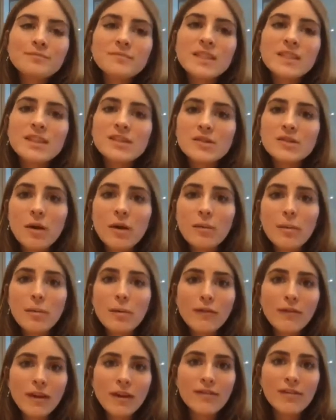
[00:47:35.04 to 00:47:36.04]
So I'm a
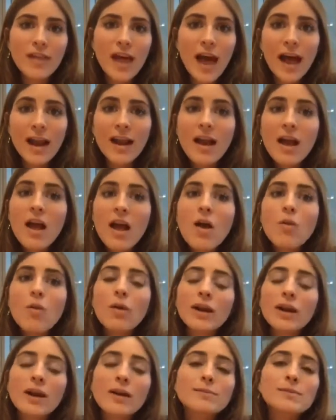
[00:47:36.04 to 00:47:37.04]
big fan of that.
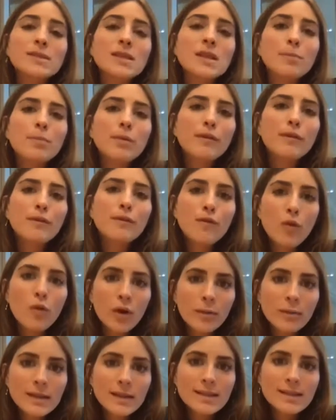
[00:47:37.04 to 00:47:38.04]
When it comes to the
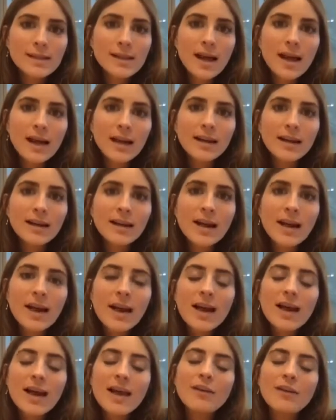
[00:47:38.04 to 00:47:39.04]
performance line,
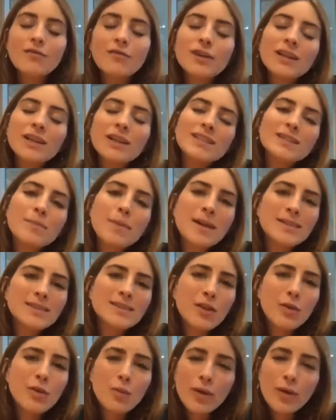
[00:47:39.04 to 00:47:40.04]
it really depends
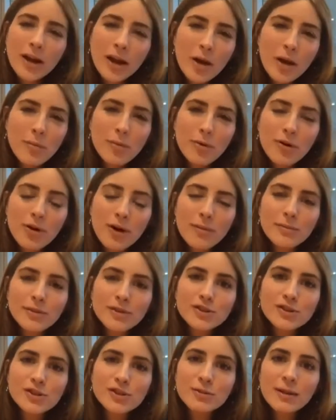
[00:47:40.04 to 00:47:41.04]
on the workout program
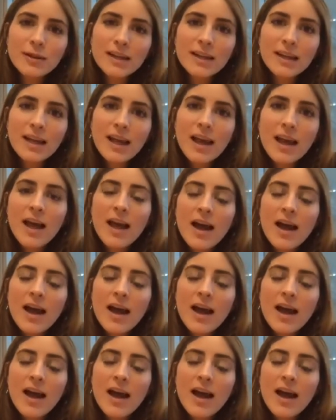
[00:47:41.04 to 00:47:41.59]
you're doing.